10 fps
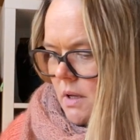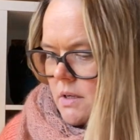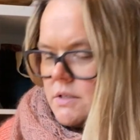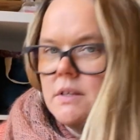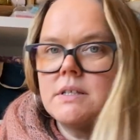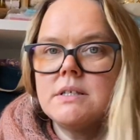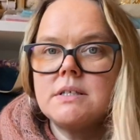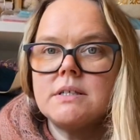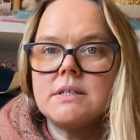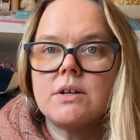So this is
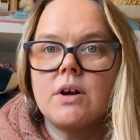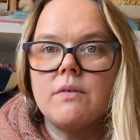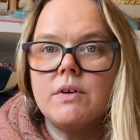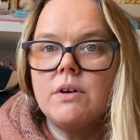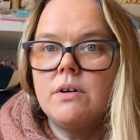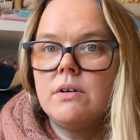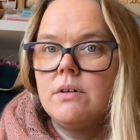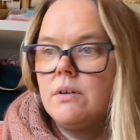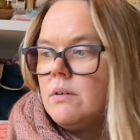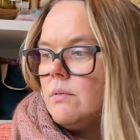just a cover
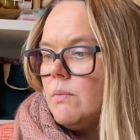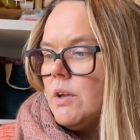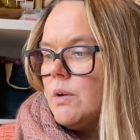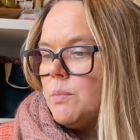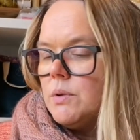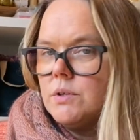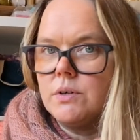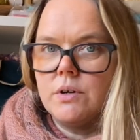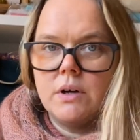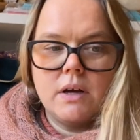where you put
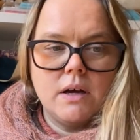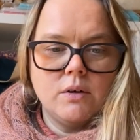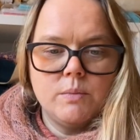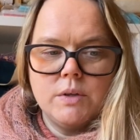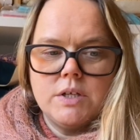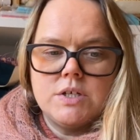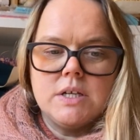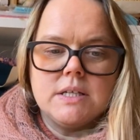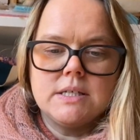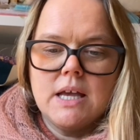your Hobonichi
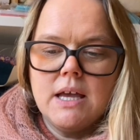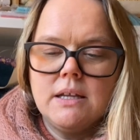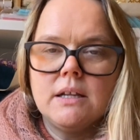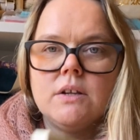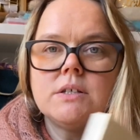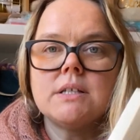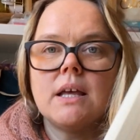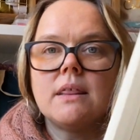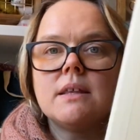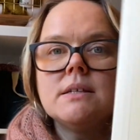inside. It looks
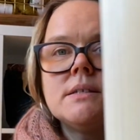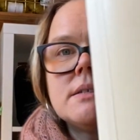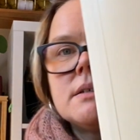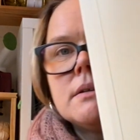like this.